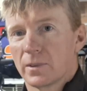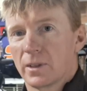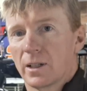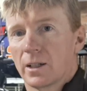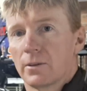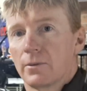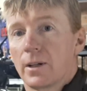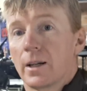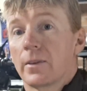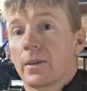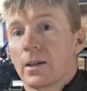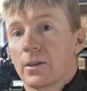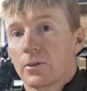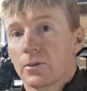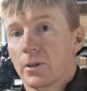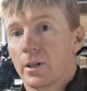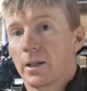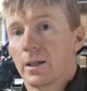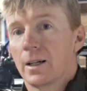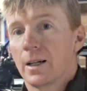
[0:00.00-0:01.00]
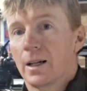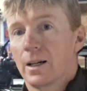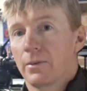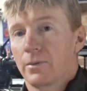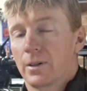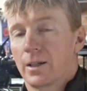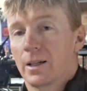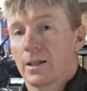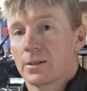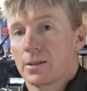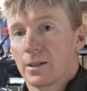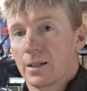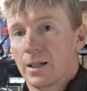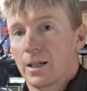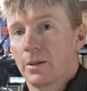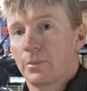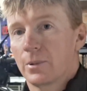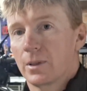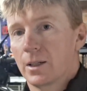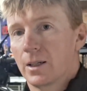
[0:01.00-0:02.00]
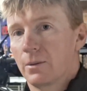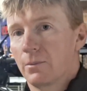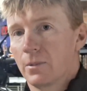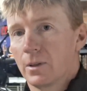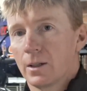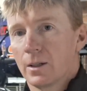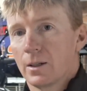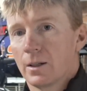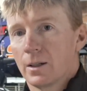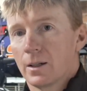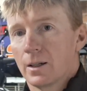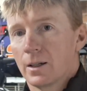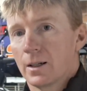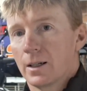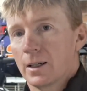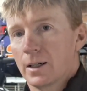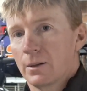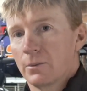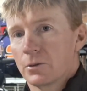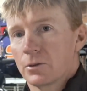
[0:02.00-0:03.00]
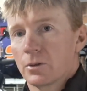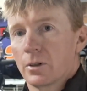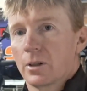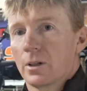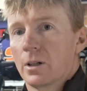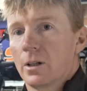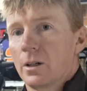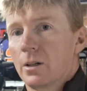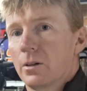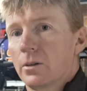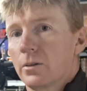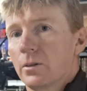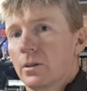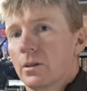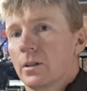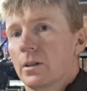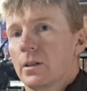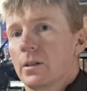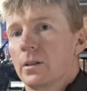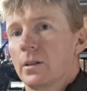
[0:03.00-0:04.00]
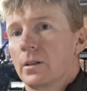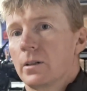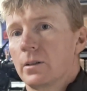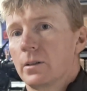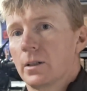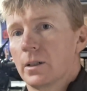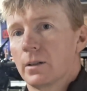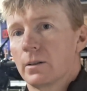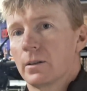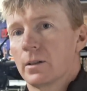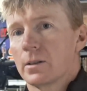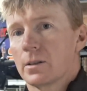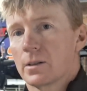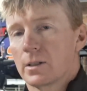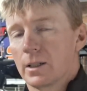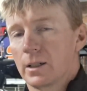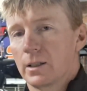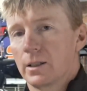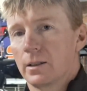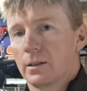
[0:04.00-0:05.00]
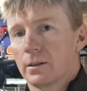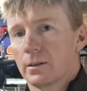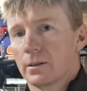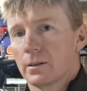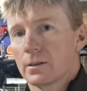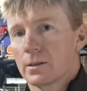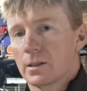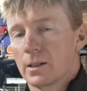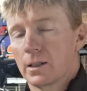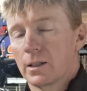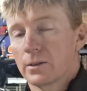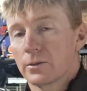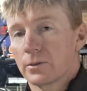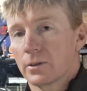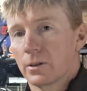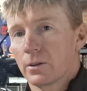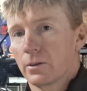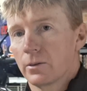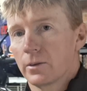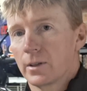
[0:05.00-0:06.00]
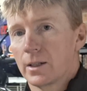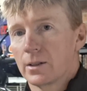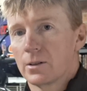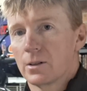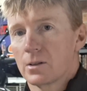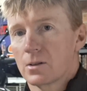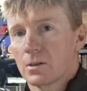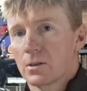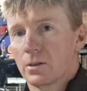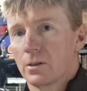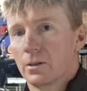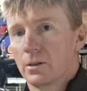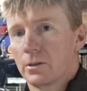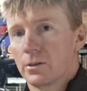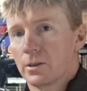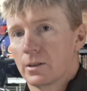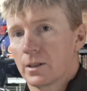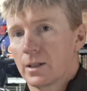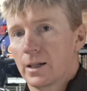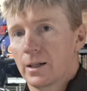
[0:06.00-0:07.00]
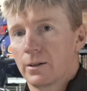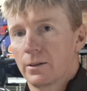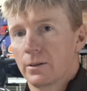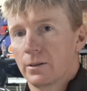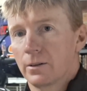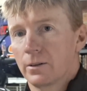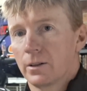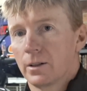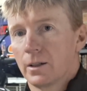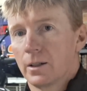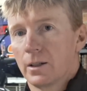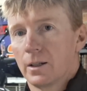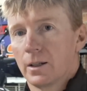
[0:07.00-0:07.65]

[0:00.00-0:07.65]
around that 3,500 RPM, trying to hold a steady throttle, they just surge and carry on,